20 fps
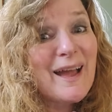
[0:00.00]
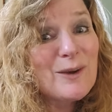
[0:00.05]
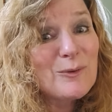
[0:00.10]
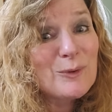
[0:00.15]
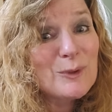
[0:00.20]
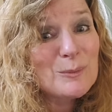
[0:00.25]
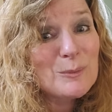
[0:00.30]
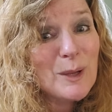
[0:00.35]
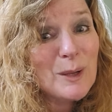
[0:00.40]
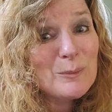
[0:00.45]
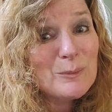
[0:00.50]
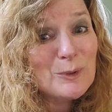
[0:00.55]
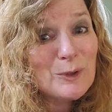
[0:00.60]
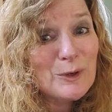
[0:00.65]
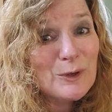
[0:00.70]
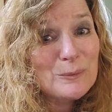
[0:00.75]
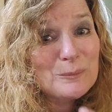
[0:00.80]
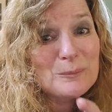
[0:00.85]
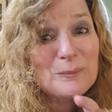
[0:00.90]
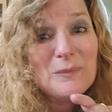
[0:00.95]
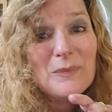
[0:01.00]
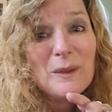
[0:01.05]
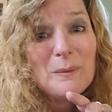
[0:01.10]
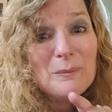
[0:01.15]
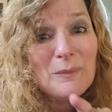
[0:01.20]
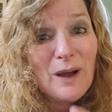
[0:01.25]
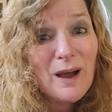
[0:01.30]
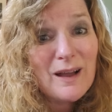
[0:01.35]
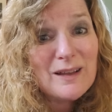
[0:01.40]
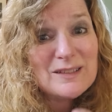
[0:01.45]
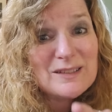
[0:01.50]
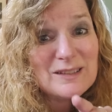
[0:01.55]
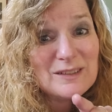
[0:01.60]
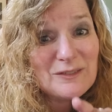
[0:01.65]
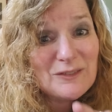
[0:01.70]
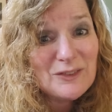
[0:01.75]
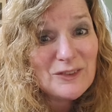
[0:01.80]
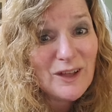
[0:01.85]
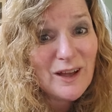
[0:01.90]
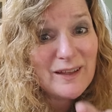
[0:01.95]
And remember, positive
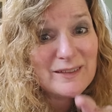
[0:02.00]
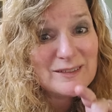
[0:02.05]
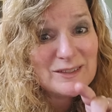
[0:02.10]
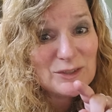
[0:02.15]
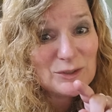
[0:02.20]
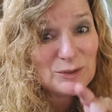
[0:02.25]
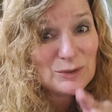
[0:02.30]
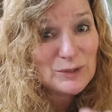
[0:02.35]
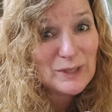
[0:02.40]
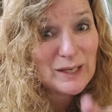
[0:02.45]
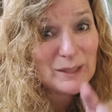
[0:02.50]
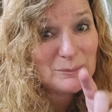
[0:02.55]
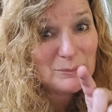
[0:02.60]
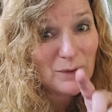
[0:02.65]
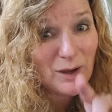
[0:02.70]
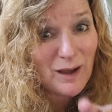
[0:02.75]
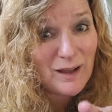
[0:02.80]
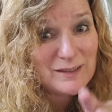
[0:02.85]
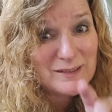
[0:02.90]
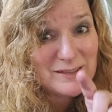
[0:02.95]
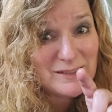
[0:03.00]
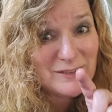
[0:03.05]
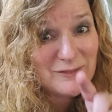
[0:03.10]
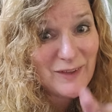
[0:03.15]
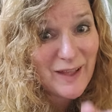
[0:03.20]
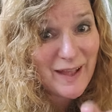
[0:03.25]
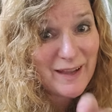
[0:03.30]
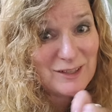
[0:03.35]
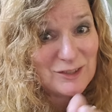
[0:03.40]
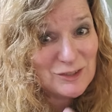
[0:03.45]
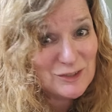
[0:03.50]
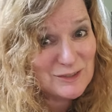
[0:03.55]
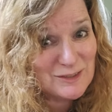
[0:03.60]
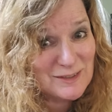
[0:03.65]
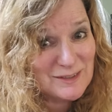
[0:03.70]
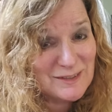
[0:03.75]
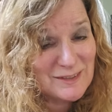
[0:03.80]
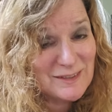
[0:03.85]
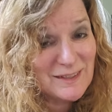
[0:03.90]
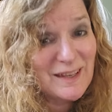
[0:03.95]
thoughts create positive
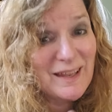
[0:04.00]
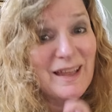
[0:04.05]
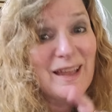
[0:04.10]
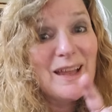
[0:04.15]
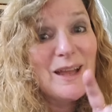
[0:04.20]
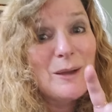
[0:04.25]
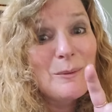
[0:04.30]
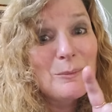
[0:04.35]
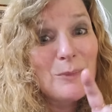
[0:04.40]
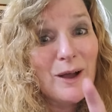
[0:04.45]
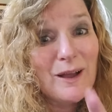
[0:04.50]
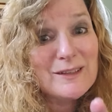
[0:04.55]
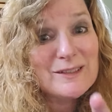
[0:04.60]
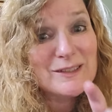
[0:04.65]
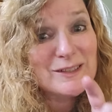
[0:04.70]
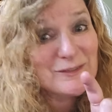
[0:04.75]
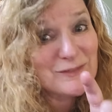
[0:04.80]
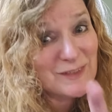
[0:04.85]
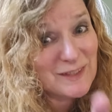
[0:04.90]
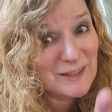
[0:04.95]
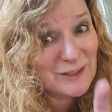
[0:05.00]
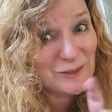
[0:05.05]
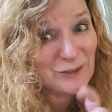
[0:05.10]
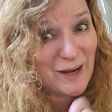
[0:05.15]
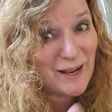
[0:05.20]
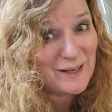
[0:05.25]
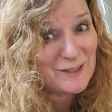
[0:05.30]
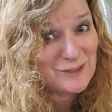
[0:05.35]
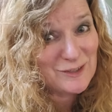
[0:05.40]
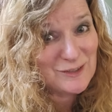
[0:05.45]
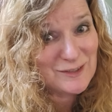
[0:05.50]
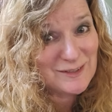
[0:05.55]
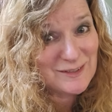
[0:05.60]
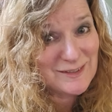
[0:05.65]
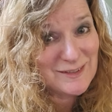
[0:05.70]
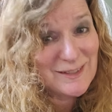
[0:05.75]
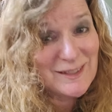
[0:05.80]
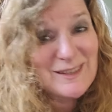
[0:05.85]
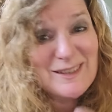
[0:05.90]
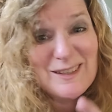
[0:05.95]
actions, positive interactions.